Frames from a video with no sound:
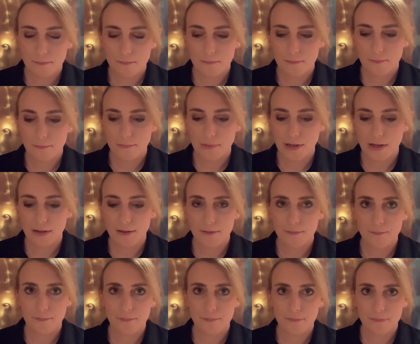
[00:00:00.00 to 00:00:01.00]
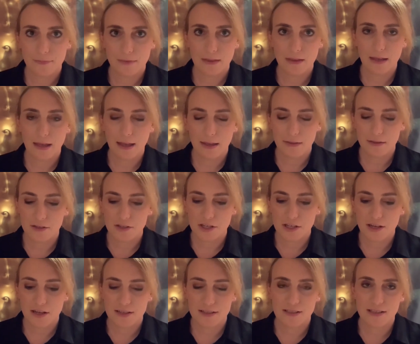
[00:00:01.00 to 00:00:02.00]
But yeah, the
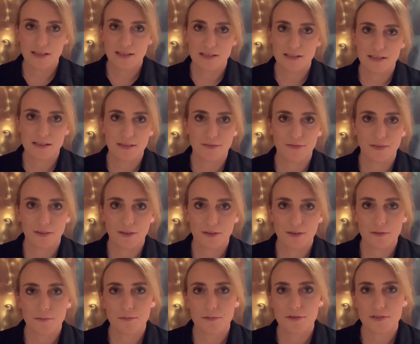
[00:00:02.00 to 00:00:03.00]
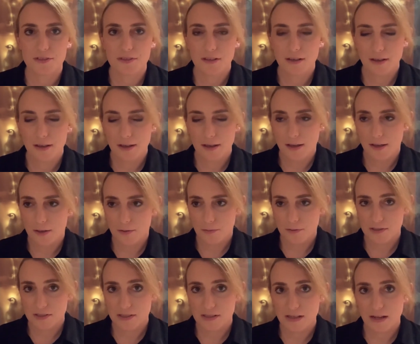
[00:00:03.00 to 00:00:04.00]
GRC certificate was
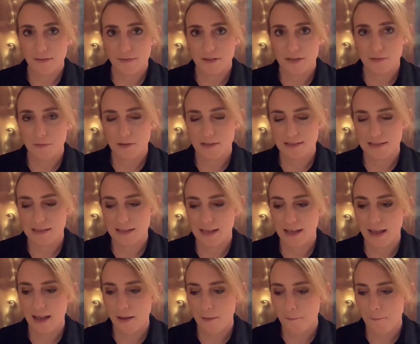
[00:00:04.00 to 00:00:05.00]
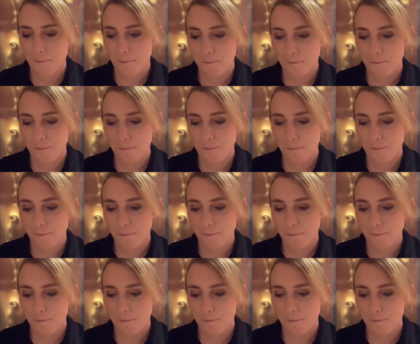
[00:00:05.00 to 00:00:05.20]
the toughest one to get,